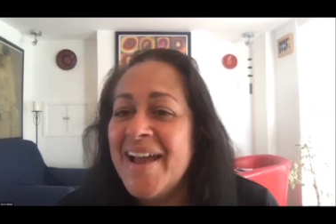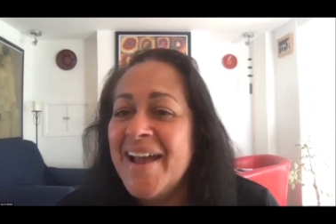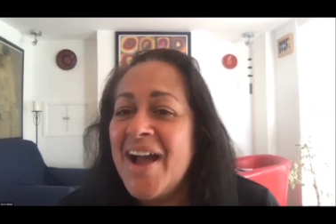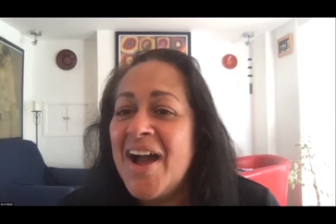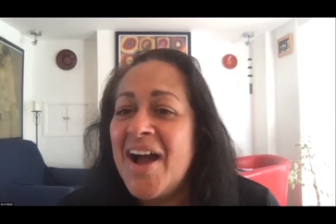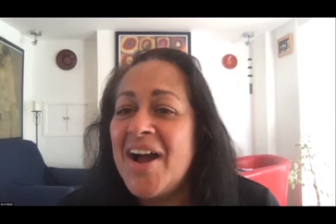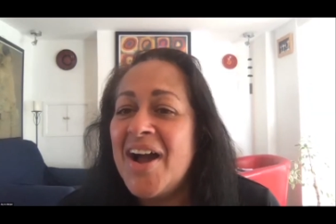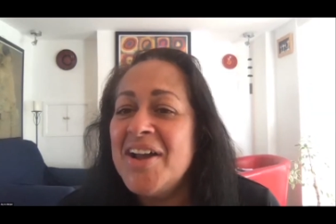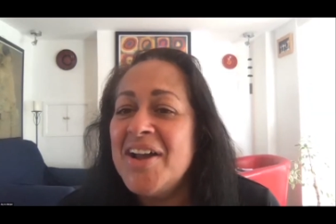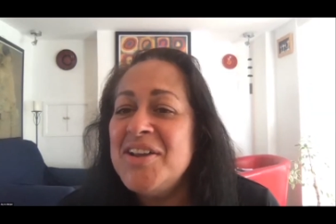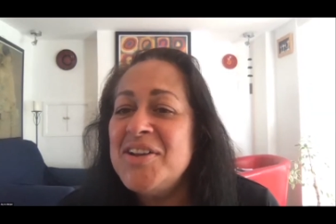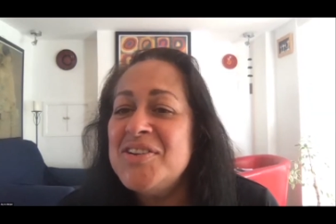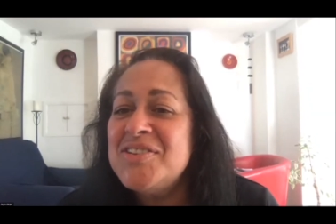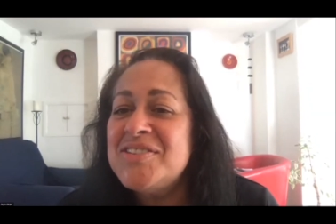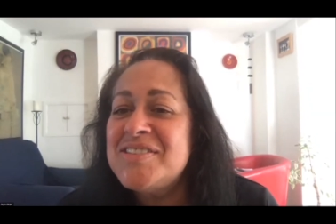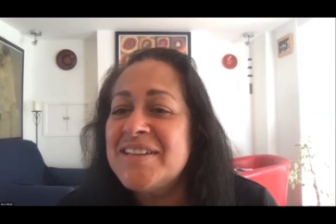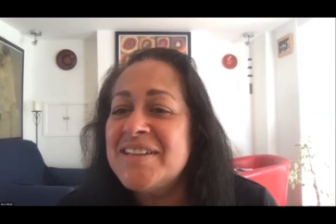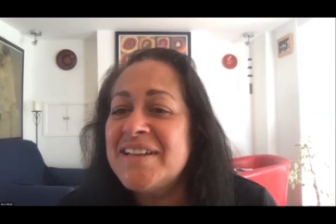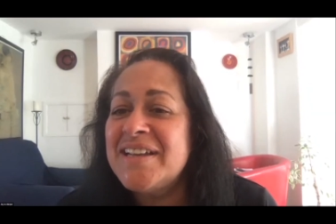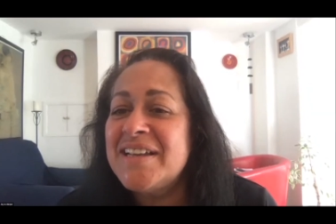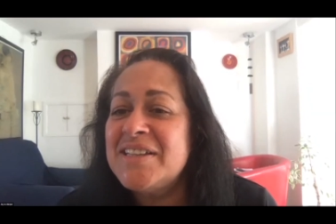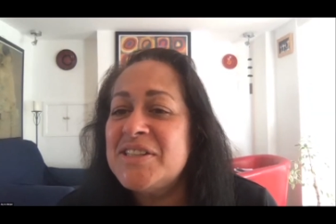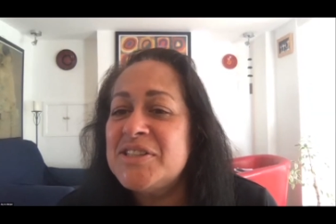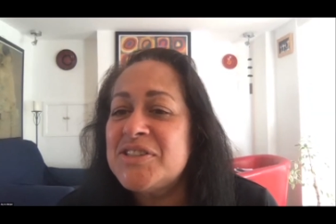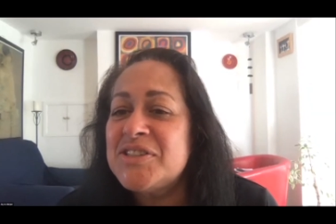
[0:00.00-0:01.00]
I use a
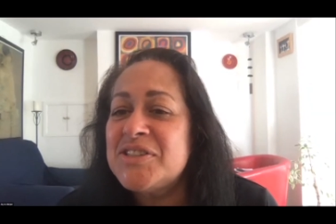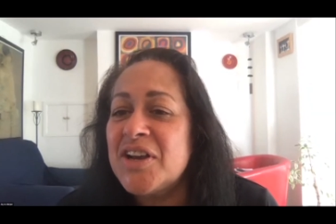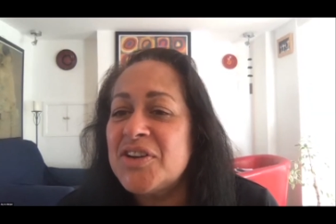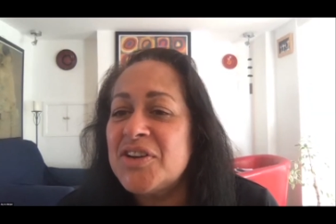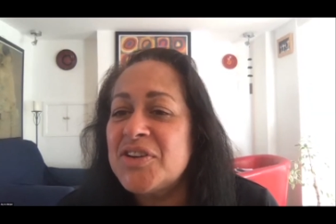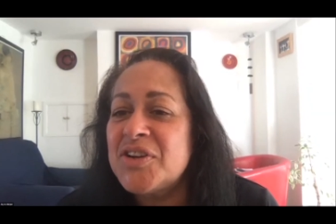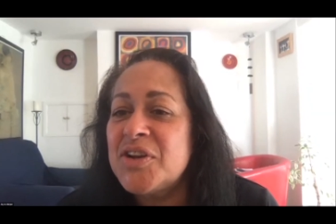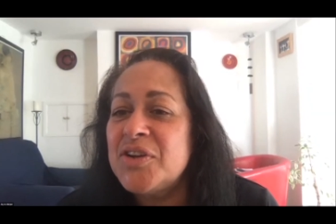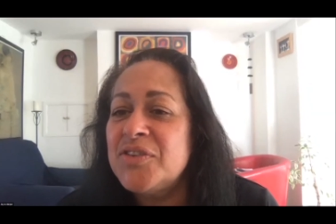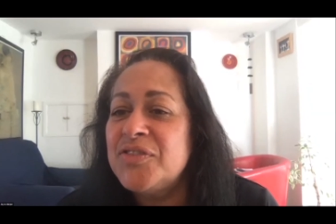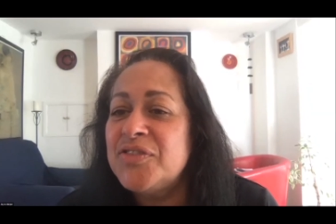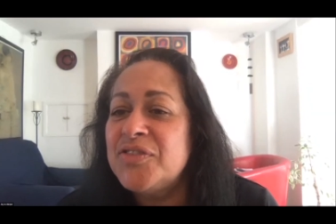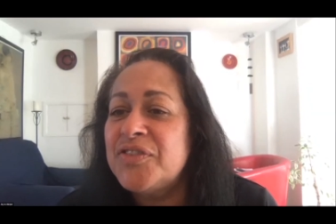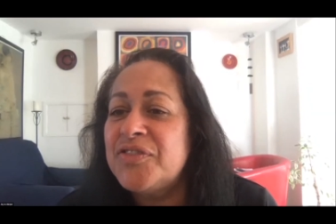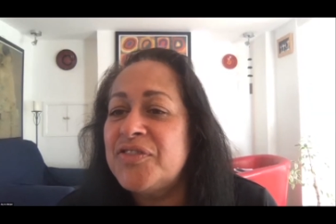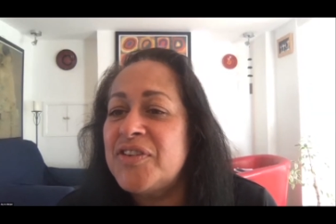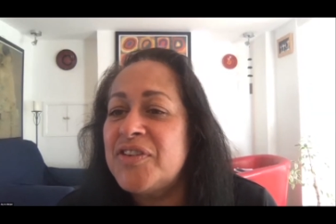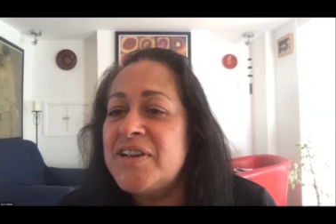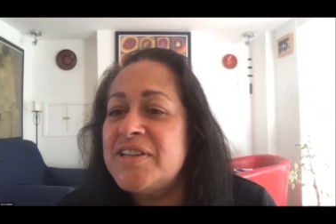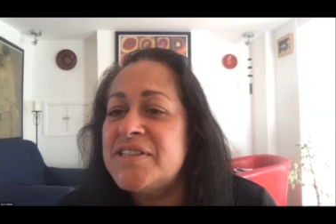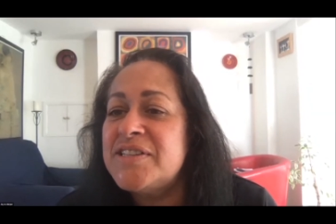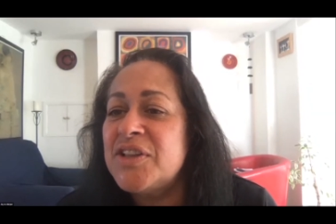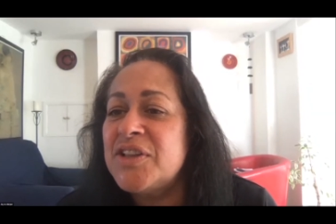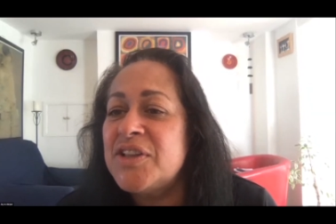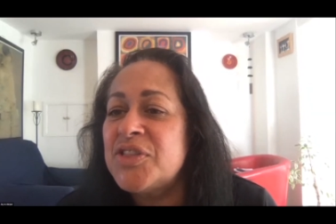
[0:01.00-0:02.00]
Kitazato for
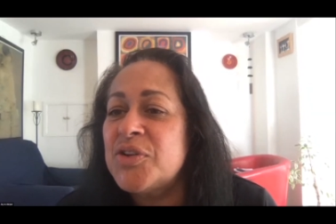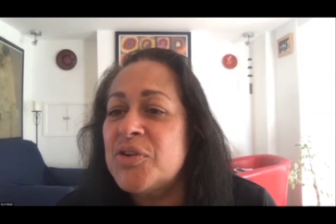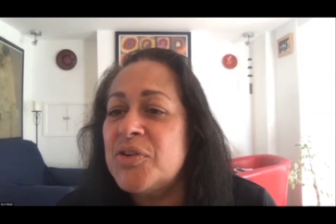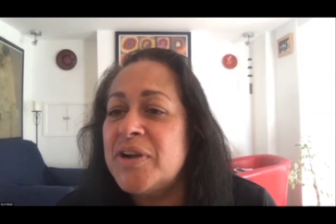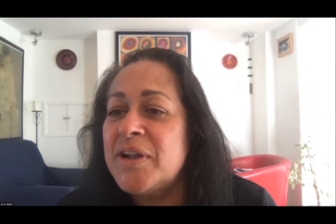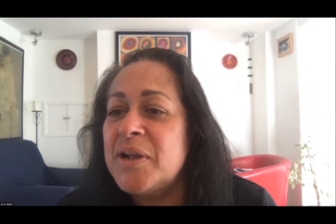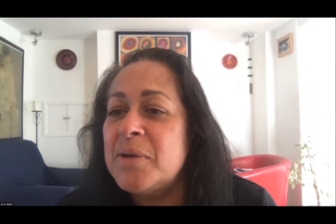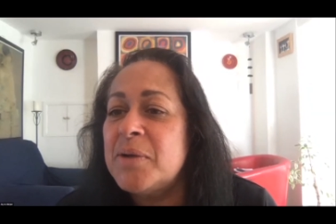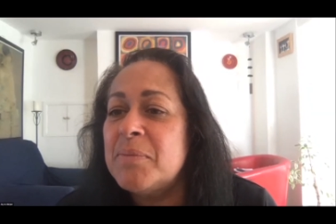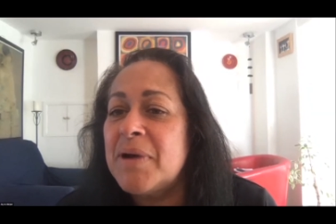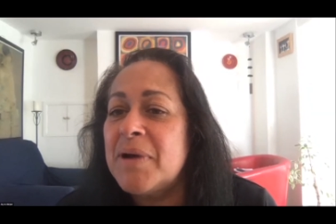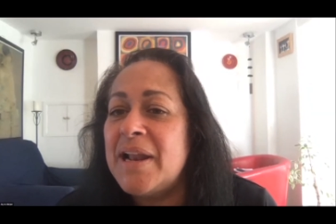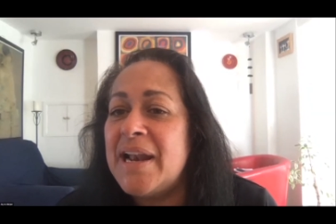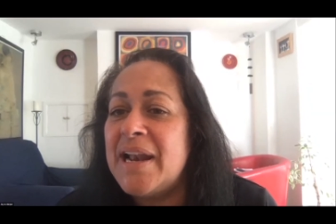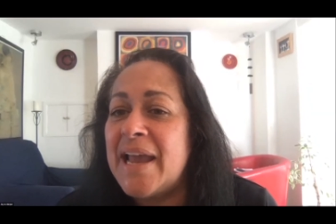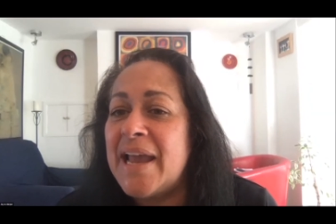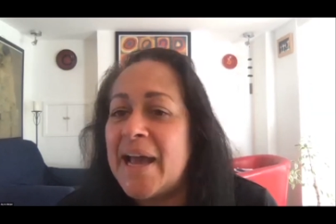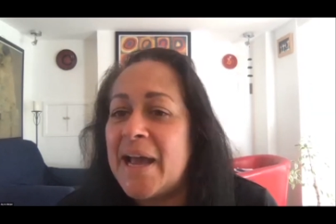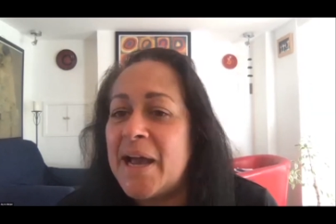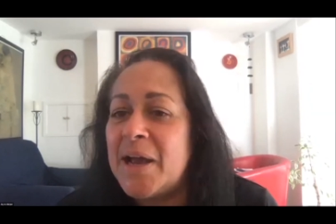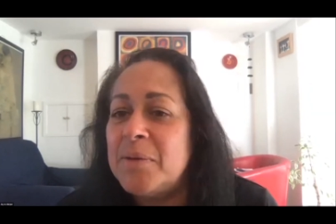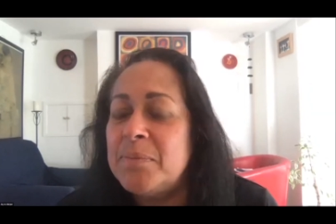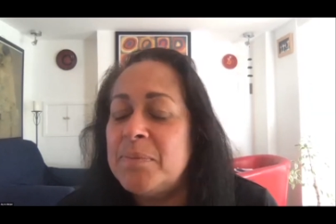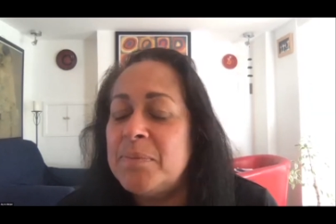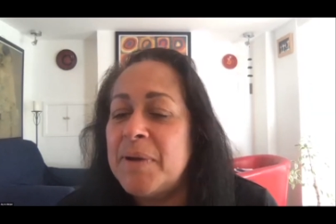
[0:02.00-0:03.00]
freezing thawing in my
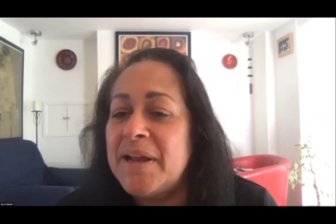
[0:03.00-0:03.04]
lab,